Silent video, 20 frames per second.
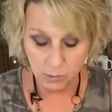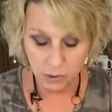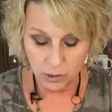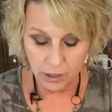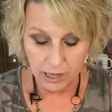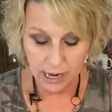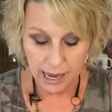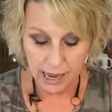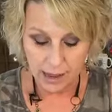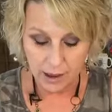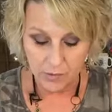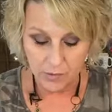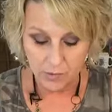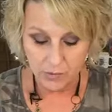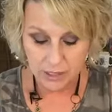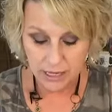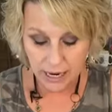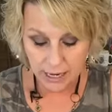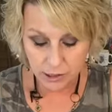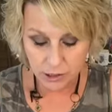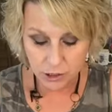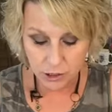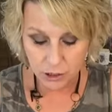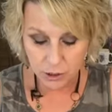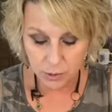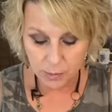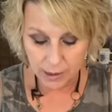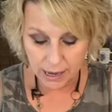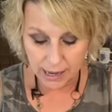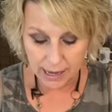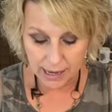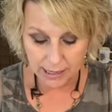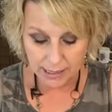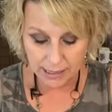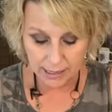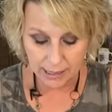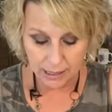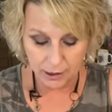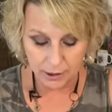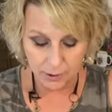we're gonna have texture
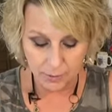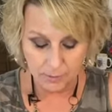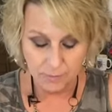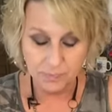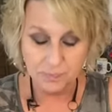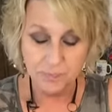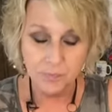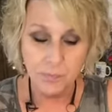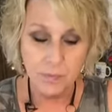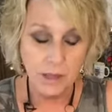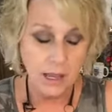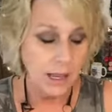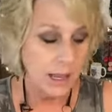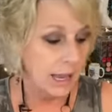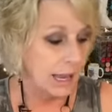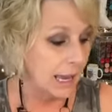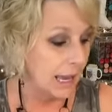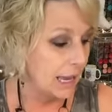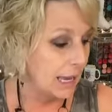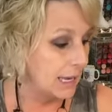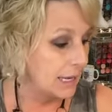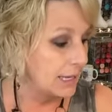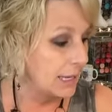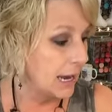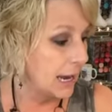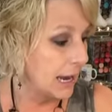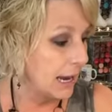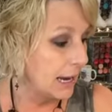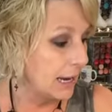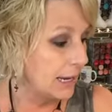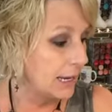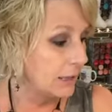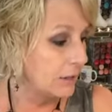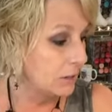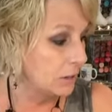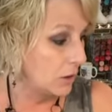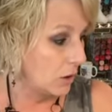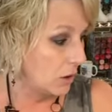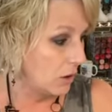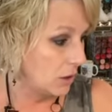behind here. And I
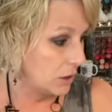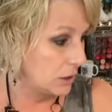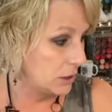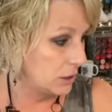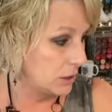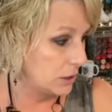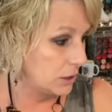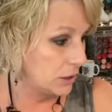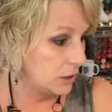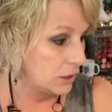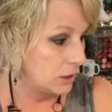had thought,